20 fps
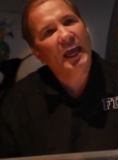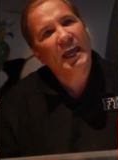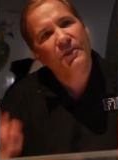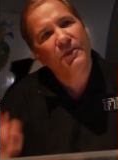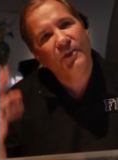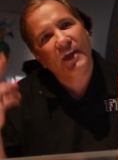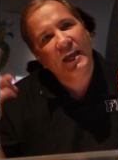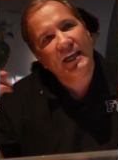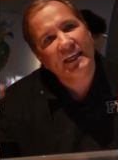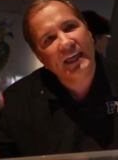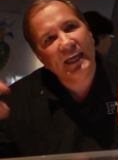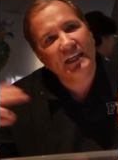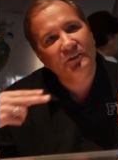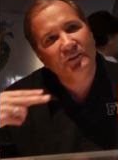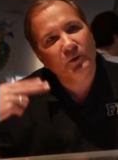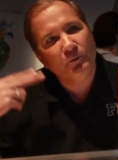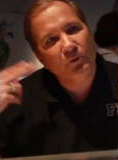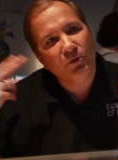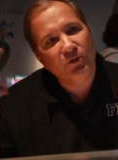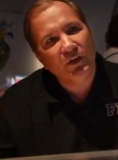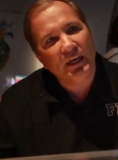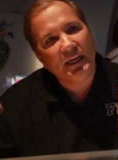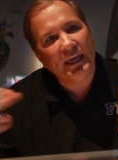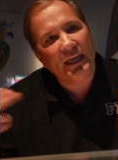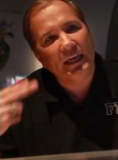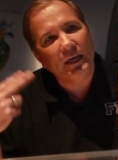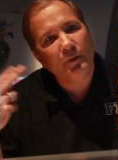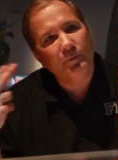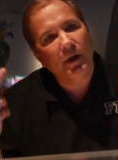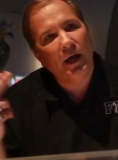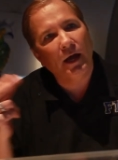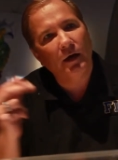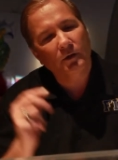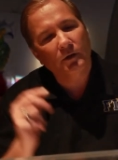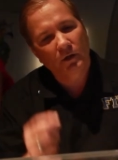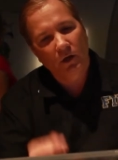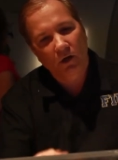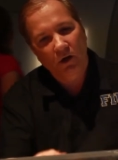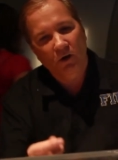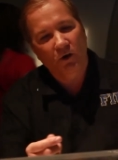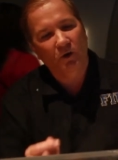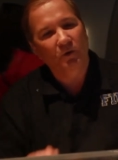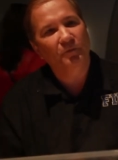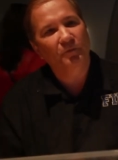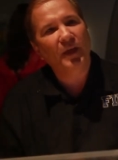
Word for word: and then get them thinking about, oh,